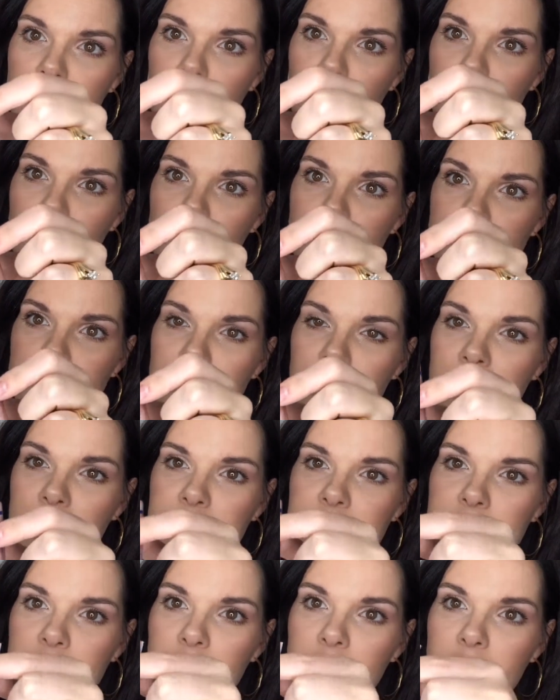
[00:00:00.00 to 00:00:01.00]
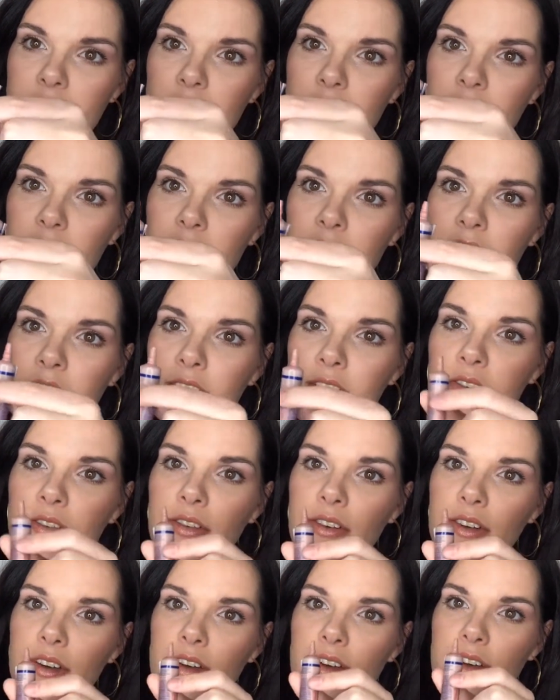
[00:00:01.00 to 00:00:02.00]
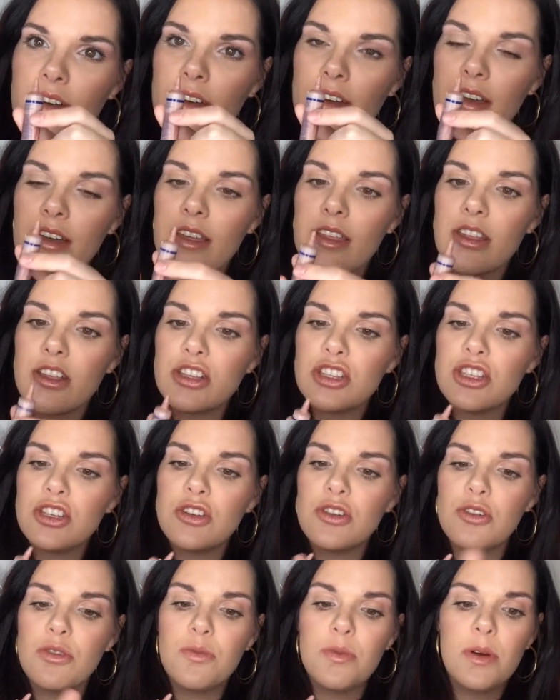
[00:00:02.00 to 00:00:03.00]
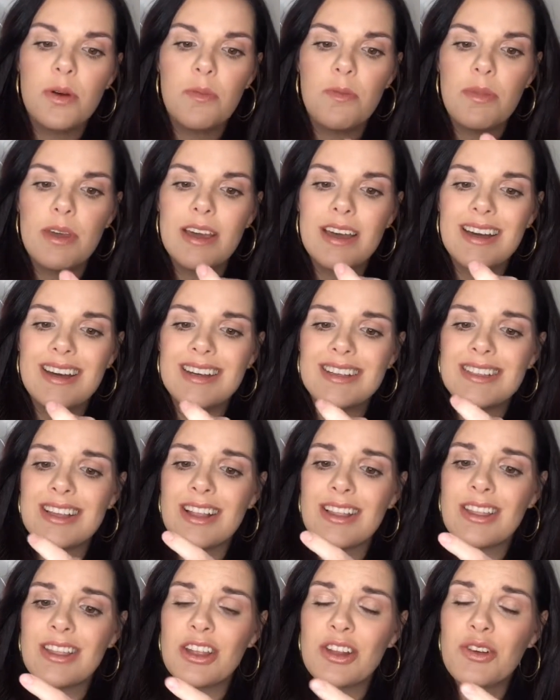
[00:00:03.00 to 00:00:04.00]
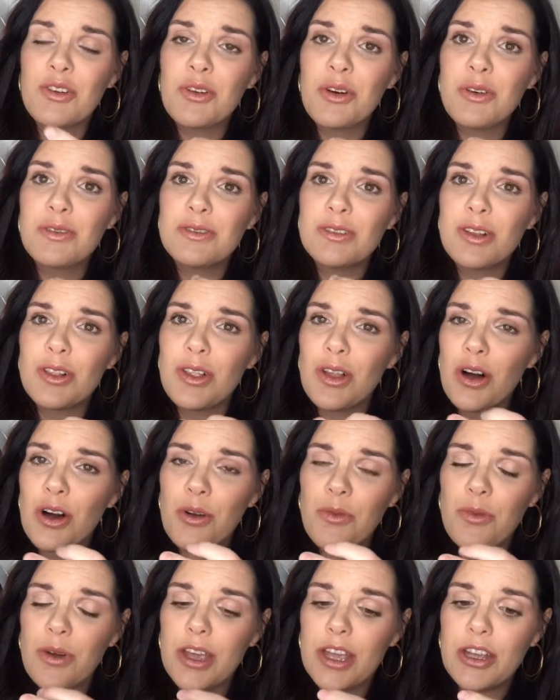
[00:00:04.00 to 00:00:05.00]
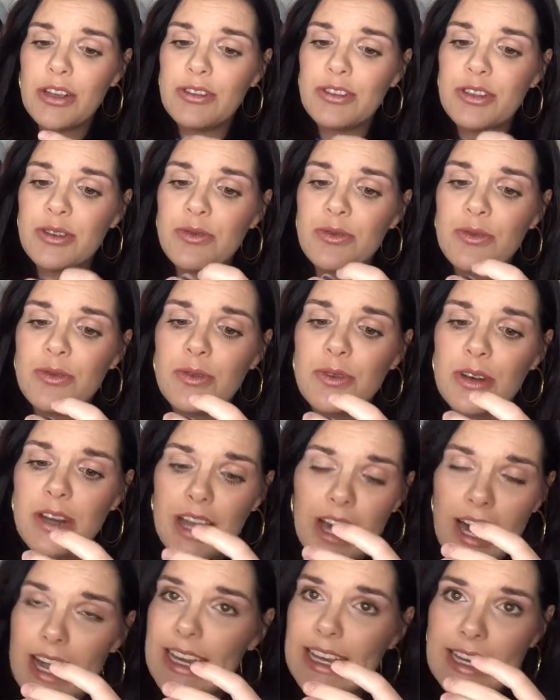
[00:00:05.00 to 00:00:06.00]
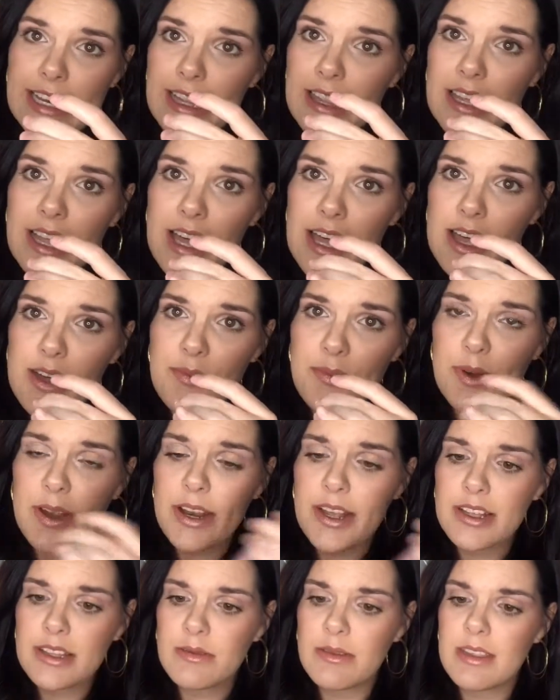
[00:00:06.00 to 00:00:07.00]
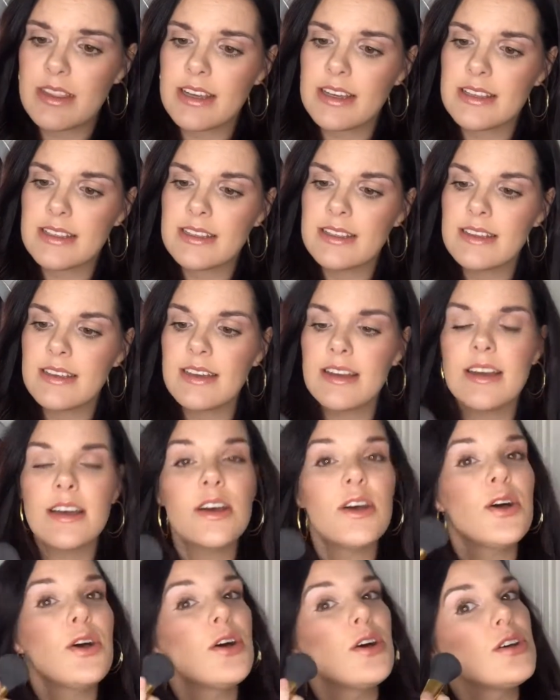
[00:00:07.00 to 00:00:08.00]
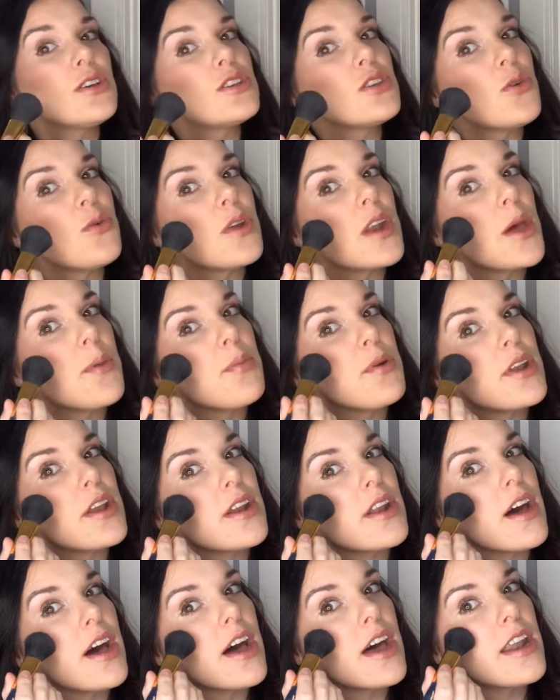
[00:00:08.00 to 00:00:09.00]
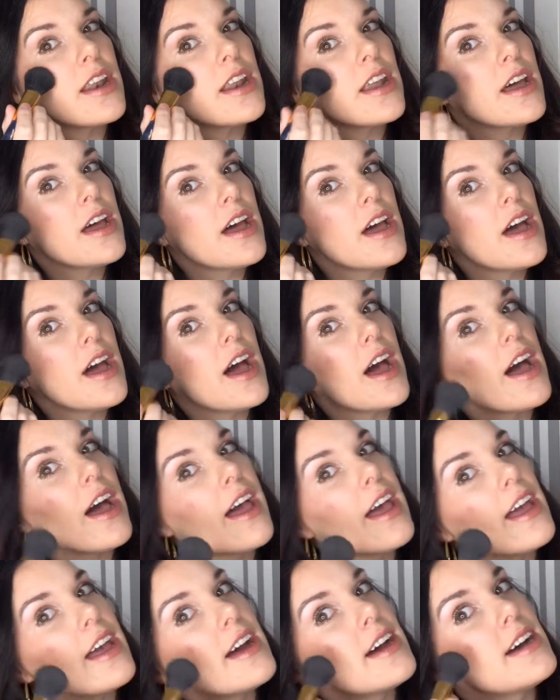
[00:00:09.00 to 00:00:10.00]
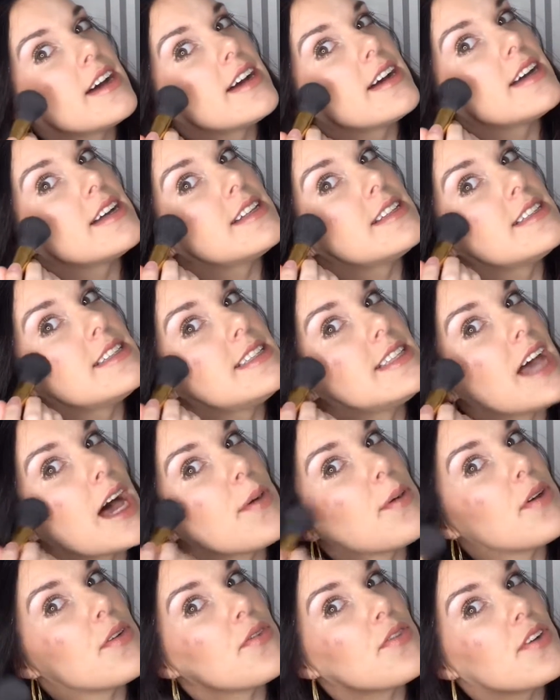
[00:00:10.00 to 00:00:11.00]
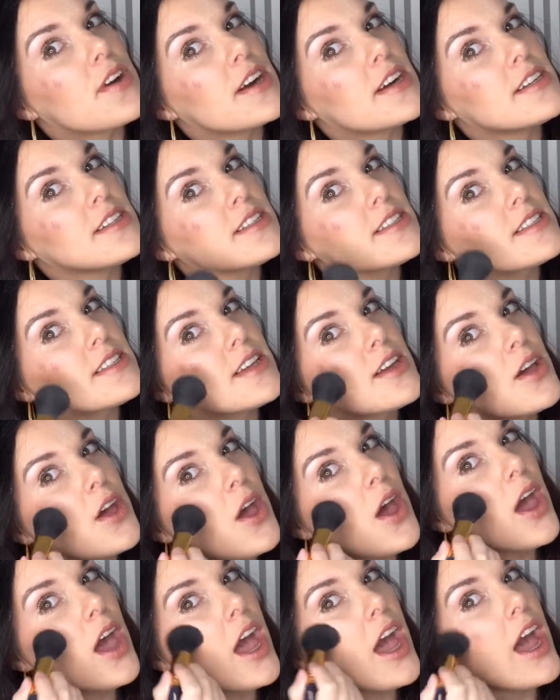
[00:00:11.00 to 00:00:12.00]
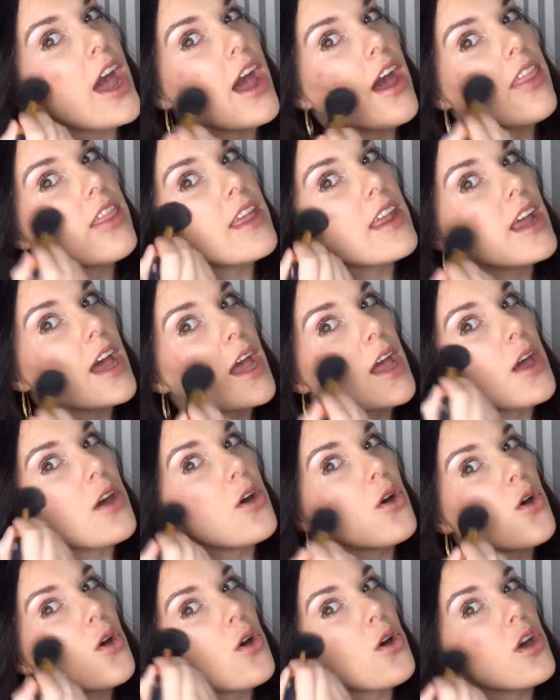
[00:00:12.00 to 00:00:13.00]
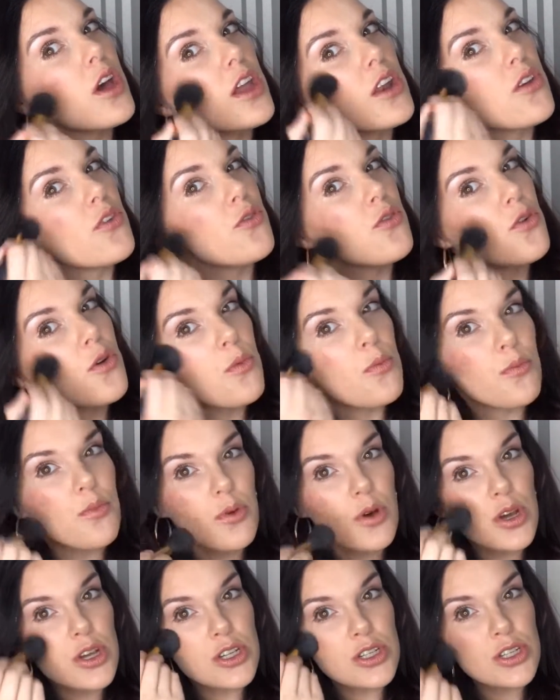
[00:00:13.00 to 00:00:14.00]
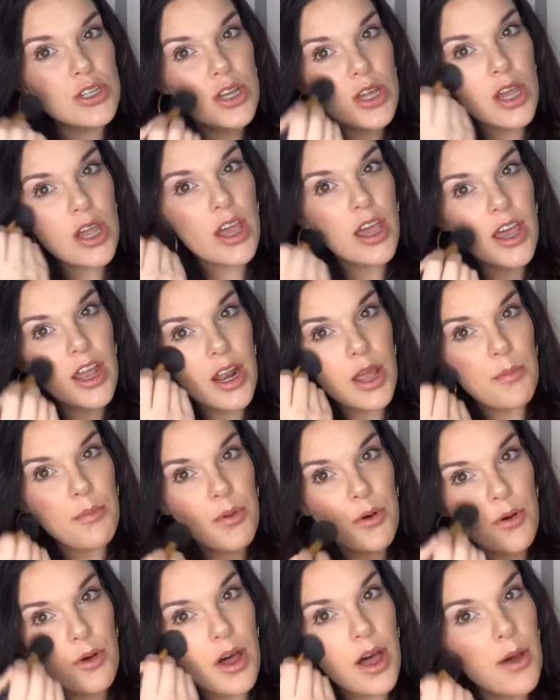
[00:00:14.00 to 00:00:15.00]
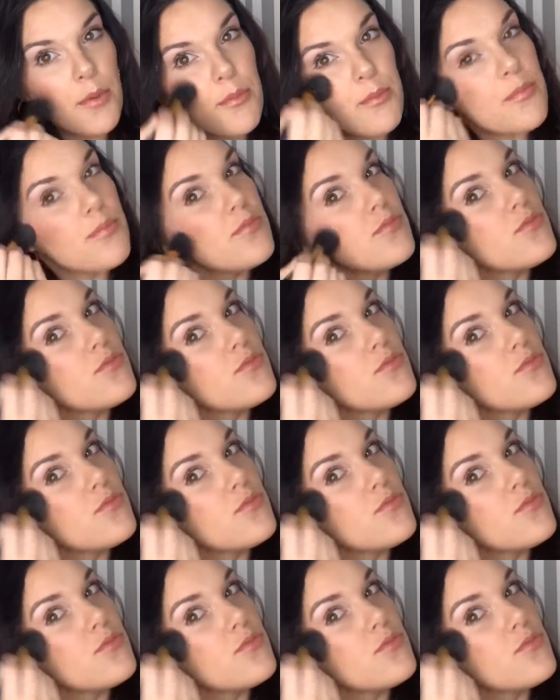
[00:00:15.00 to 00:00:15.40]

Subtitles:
or the sides of the tube, because a little goes a long way. You do not need a lot of product with this. So when I put it on, I dab it first, and then I kind of push and I pull up